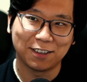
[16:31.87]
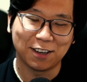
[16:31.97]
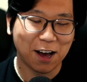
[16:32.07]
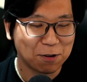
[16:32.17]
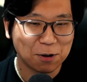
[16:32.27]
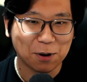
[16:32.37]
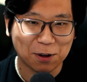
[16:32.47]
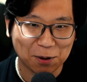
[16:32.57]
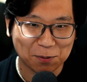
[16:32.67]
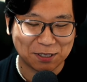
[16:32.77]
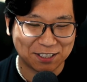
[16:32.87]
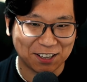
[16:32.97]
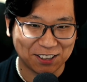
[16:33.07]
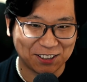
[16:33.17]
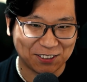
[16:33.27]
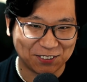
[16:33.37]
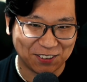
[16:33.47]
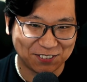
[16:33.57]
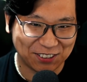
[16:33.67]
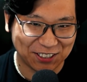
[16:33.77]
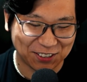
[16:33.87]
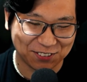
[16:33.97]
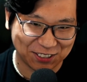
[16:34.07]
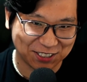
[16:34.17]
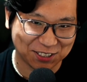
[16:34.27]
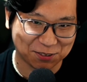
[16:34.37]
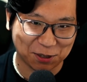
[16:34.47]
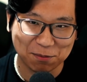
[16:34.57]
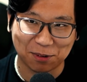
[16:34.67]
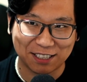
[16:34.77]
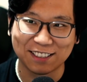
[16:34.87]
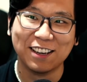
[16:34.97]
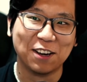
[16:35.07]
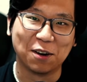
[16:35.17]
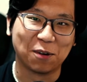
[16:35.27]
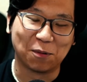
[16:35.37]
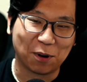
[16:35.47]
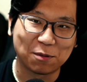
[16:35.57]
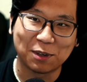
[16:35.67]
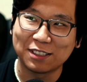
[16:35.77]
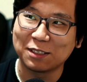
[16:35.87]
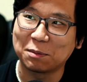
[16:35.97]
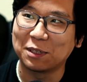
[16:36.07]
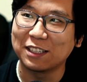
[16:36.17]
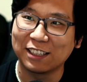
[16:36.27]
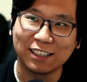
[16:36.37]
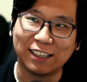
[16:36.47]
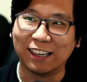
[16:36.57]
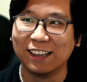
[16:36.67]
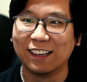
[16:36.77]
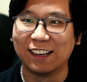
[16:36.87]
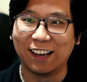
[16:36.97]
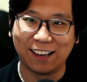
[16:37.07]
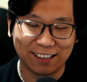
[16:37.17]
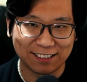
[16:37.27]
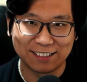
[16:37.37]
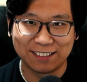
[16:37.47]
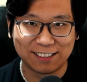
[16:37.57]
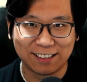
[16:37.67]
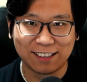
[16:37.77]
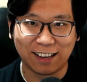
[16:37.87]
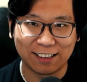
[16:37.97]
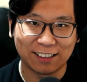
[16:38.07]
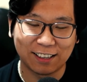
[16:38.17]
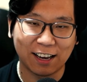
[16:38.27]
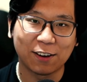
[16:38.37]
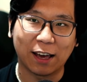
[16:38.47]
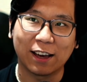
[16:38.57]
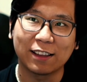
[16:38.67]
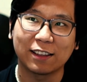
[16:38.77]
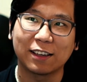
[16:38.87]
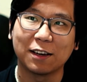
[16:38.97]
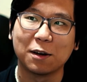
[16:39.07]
I don't know how I would sell you on Webflow versus WordPress. WordPress is pretty good. It's I think okay, I think